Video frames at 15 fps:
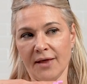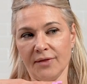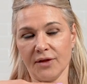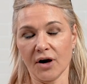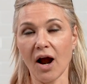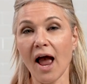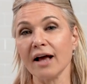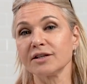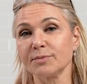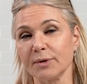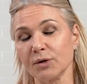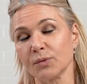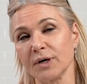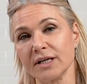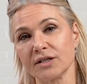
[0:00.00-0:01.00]
there has
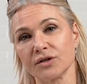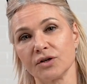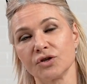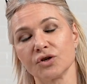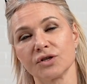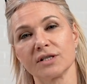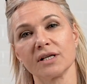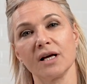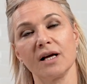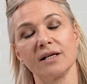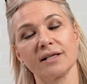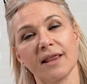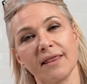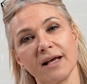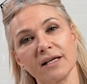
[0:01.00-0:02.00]
been research or
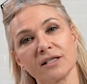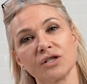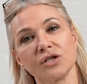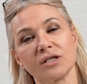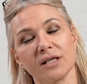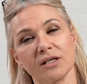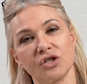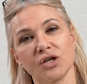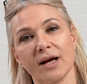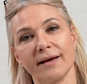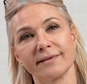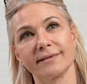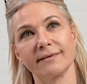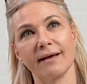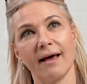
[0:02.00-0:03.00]
things to
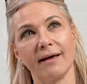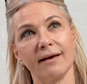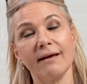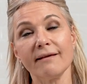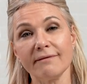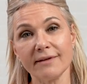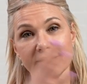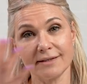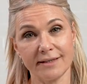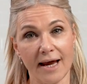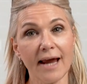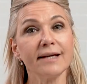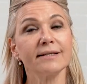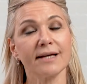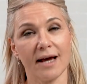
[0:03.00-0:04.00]
suggest that in the
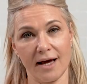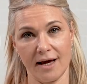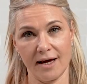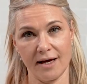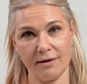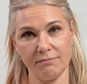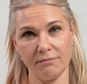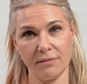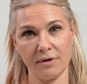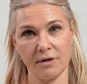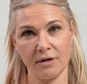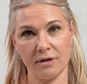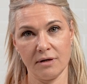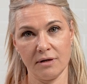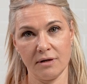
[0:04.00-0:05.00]
daytime,
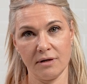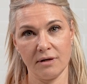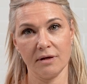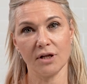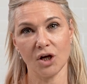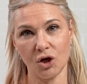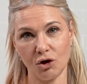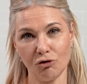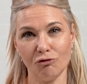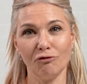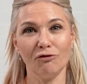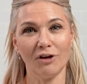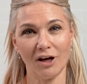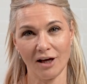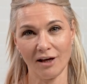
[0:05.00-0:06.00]
the
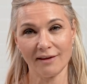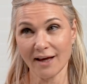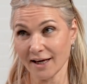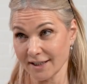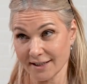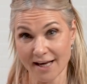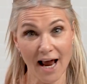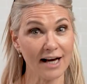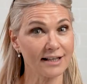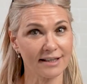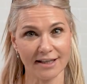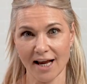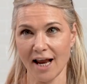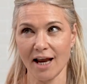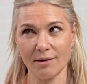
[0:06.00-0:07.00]
UV, the exact
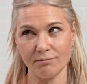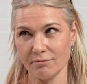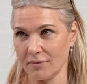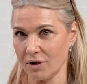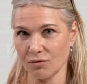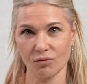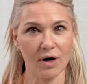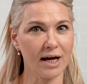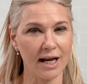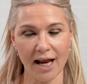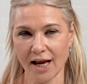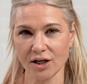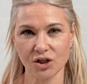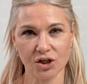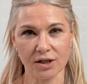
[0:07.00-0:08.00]
same
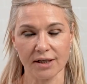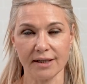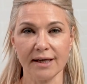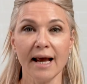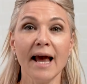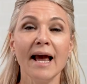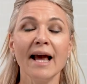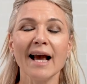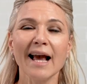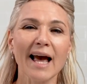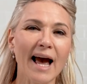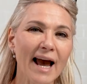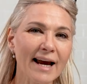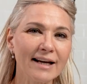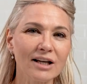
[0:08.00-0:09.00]
radiation,
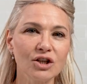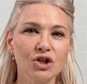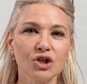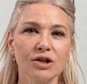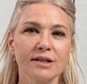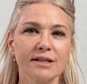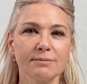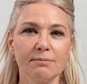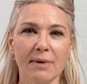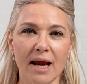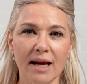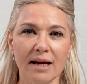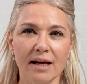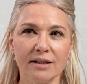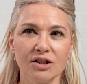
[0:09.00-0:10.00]
kind of just
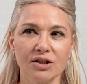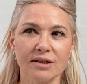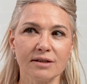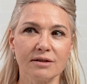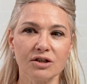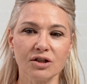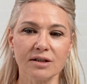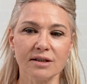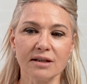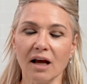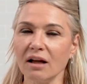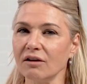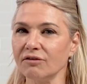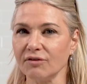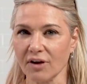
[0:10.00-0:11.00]

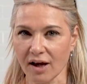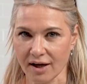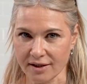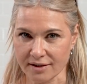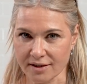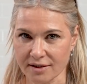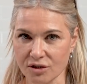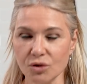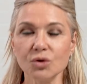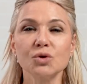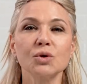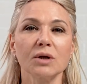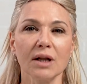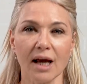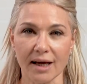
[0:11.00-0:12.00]
nullifies,
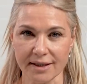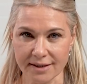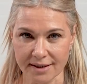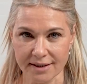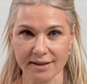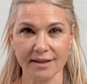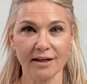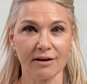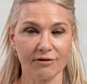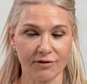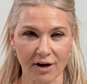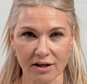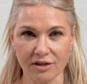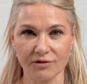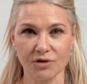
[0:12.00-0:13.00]
neutralizes the
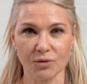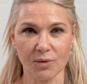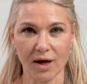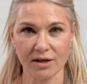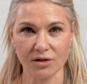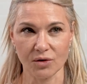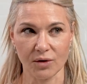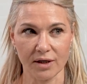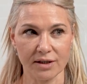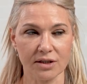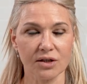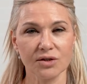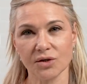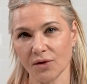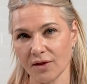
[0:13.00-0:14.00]
effect of the
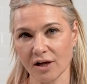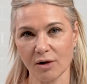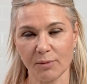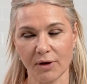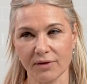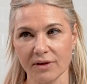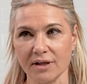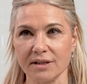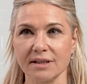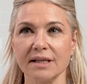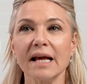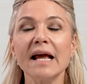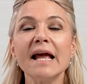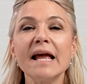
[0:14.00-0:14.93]
retinoids. So think about this.